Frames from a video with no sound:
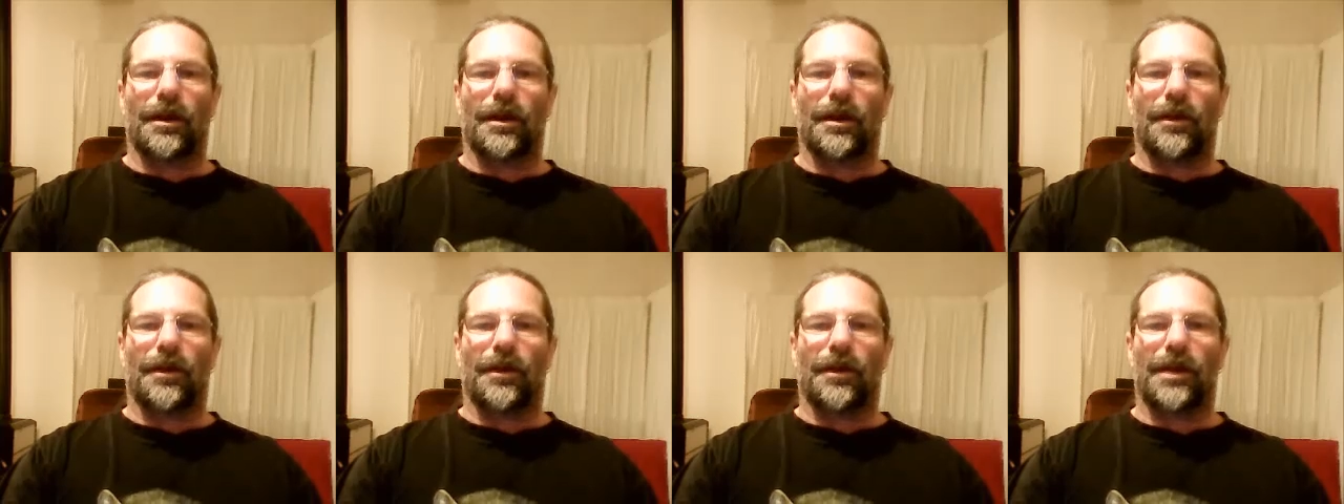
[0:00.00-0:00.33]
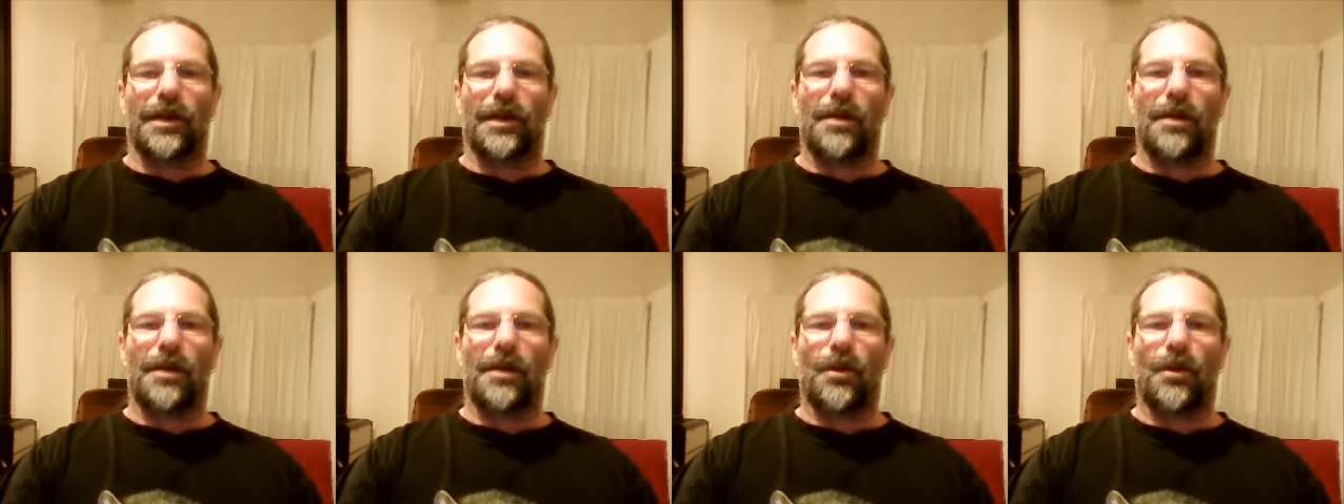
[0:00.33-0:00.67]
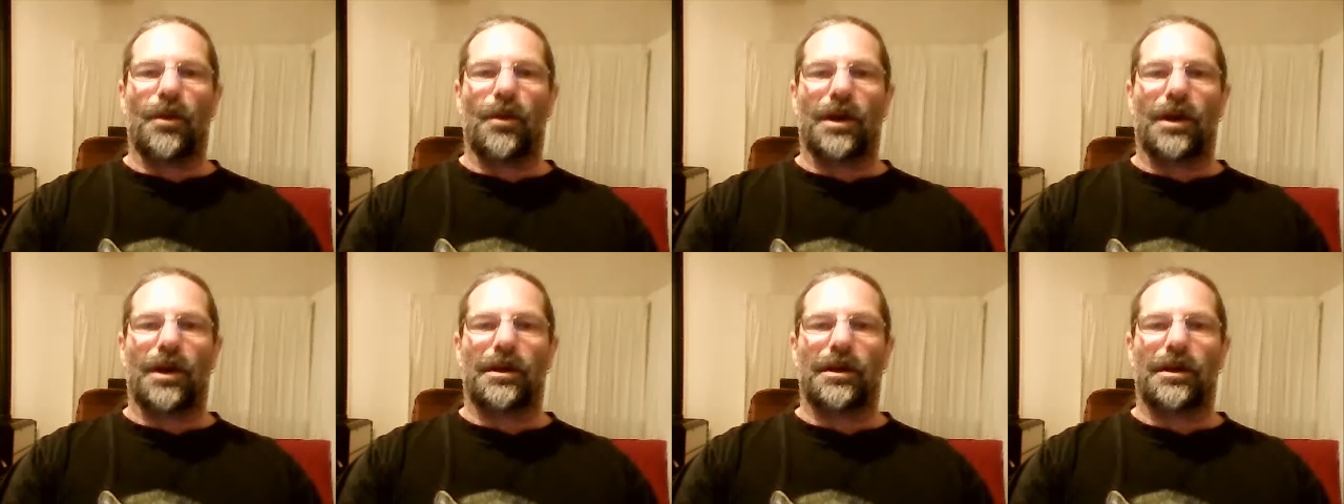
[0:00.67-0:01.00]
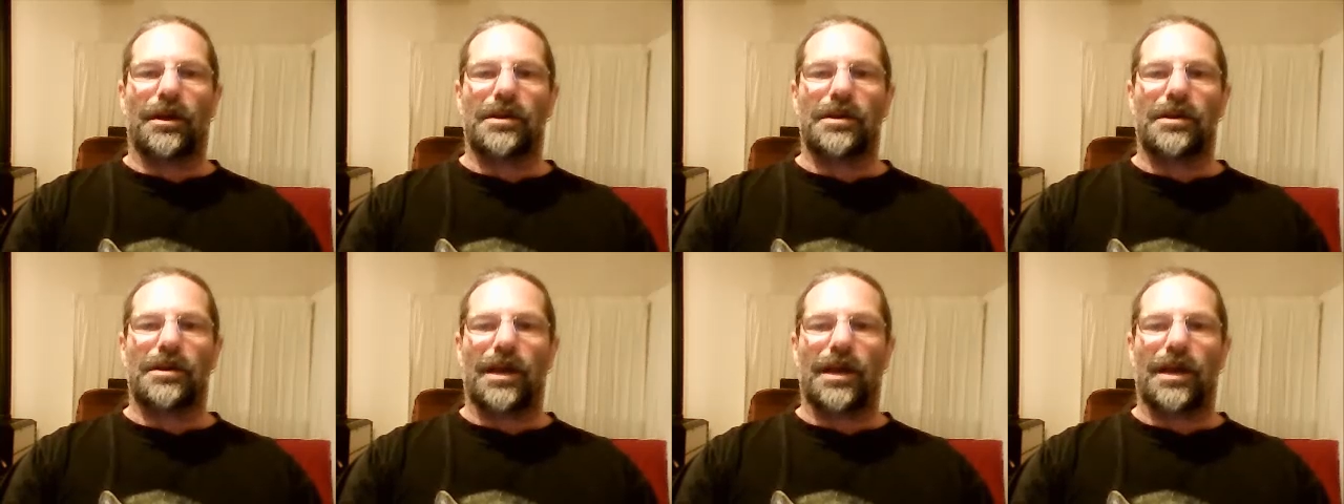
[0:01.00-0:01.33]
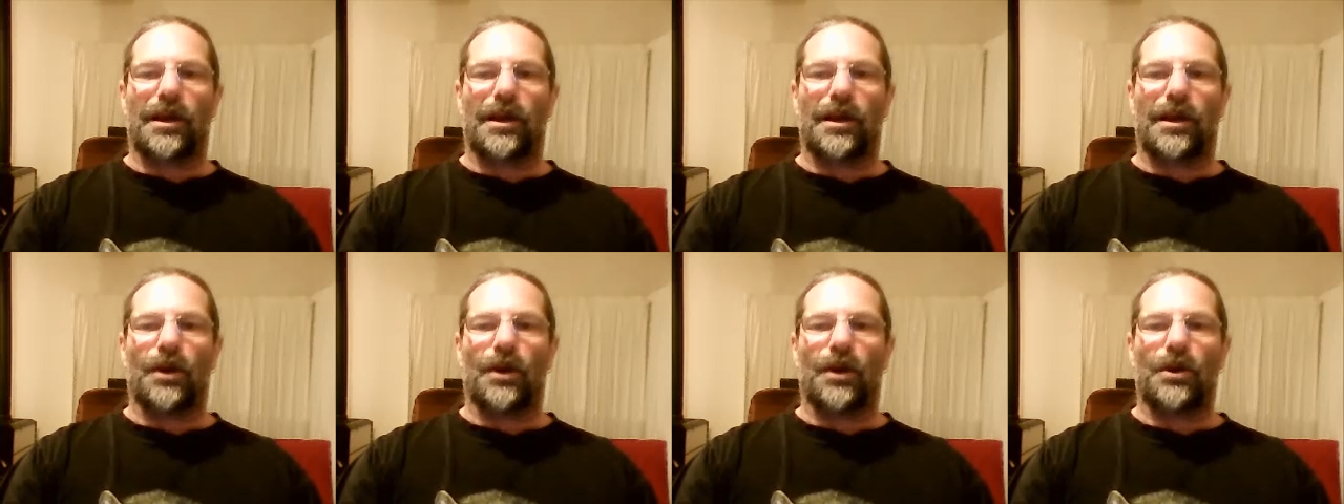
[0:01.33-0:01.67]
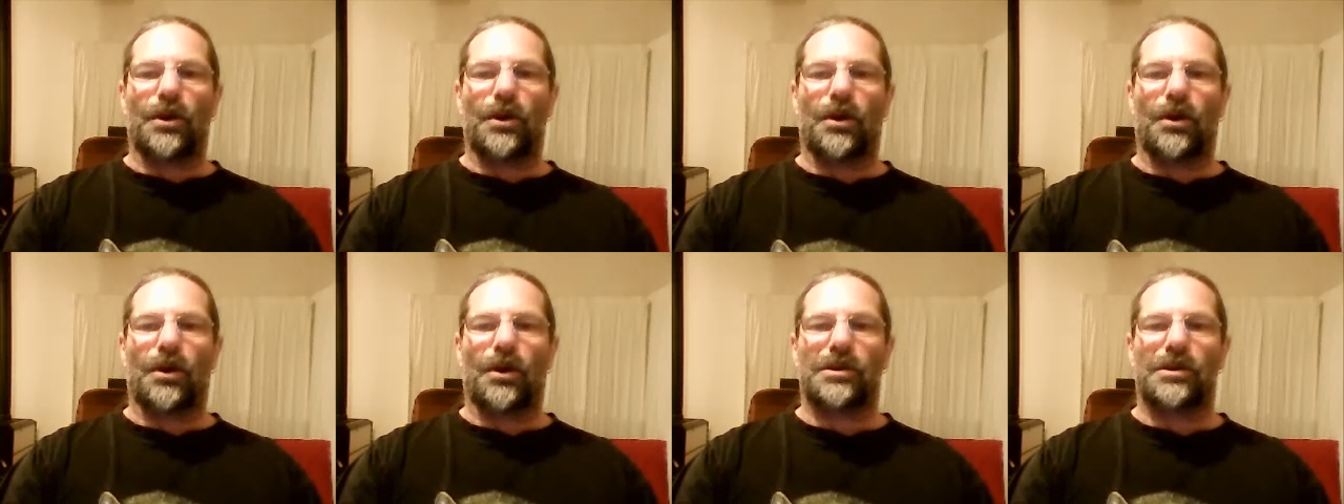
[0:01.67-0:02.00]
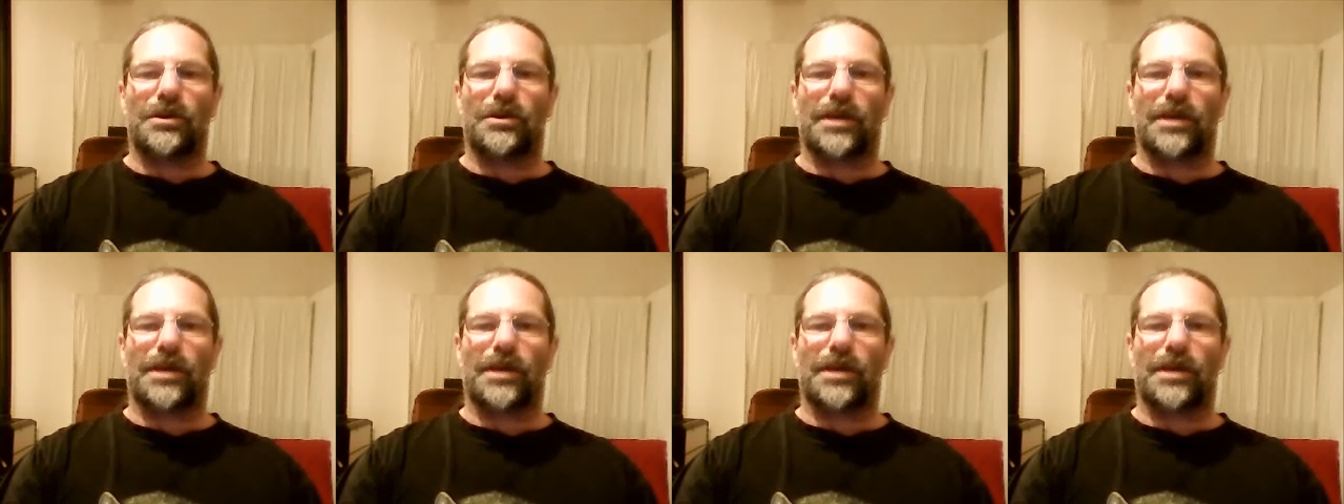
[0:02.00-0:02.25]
The MR1 is a low-cost,